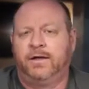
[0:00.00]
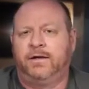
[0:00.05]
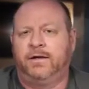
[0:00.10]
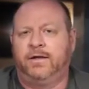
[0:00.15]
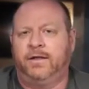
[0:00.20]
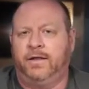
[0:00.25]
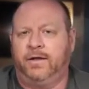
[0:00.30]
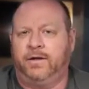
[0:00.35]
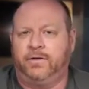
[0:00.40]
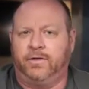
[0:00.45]

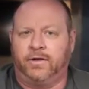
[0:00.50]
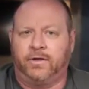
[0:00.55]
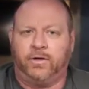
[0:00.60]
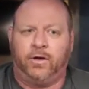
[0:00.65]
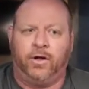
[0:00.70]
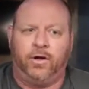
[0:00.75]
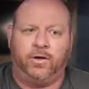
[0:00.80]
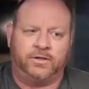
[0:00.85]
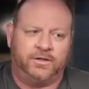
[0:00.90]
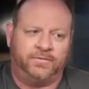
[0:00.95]
the
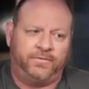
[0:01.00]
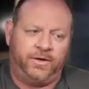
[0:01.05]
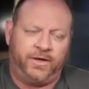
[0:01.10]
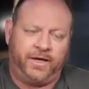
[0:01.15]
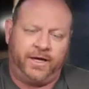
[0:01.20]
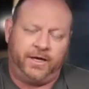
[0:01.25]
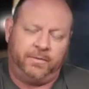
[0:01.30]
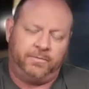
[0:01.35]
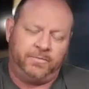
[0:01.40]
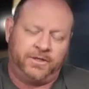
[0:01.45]
clogs if you
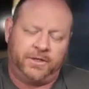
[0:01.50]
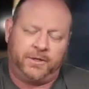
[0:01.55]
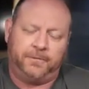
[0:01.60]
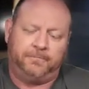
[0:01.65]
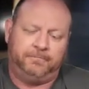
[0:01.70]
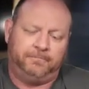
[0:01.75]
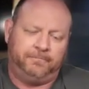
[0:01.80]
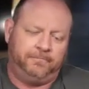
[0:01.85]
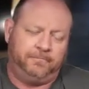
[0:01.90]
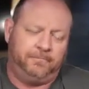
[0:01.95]
get them.
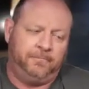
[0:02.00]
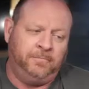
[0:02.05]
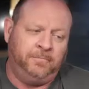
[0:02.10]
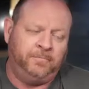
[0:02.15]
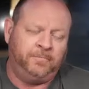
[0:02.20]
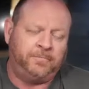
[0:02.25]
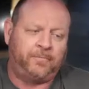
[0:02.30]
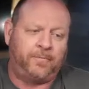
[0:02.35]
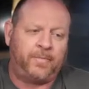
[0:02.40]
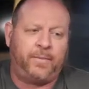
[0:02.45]
So
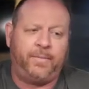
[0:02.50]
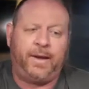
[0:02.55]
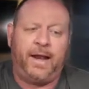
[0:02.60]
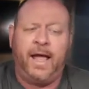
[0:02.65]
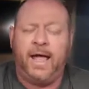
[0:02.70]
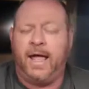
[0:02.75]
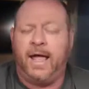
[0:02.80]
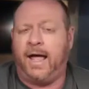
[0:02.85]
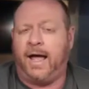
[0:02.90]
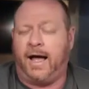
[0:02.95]

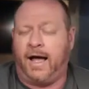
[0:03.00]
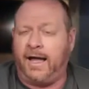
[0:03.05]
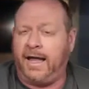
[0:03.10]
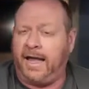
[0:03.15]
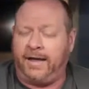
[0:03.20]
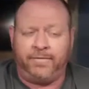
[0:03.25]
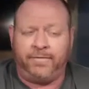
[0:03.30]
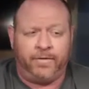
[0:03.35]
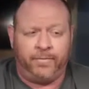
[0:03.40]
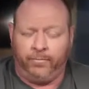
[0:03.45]
I
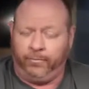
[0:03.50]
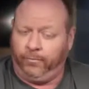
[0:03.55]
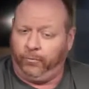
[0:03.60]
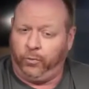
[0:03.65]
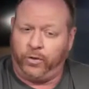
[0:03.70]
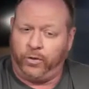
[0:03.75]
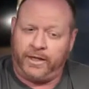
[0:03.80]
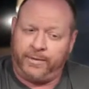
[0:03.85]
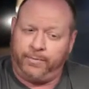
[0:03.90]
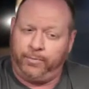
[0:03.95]
haven't
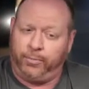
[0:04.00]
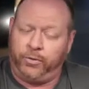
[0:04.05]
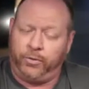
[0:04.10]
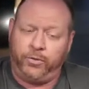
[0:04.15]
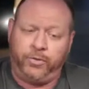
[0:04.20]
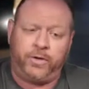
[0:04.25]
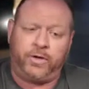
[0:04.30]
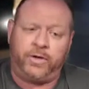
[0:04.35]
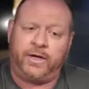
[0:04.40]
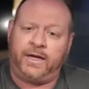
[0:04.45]
really
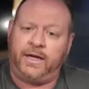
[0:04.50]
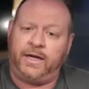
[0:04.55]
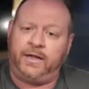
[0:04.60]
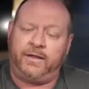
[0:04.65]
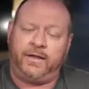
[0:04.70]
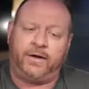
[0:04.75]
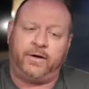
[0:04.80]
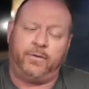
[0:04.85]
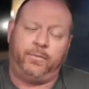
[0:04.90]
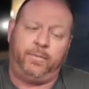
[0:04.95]
brewed on any
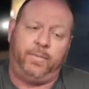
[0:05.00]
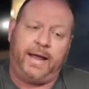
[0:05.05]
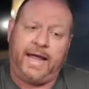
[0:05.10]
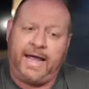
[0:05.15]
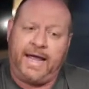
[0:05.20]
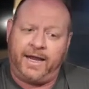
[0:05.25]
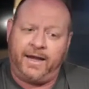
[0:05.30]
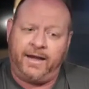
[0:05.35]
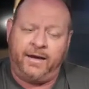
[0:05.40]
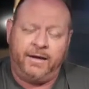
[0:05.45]
that are
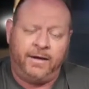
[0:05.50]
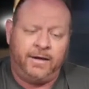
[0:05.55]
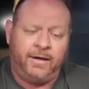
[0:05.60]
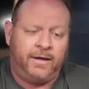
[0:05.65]
bad.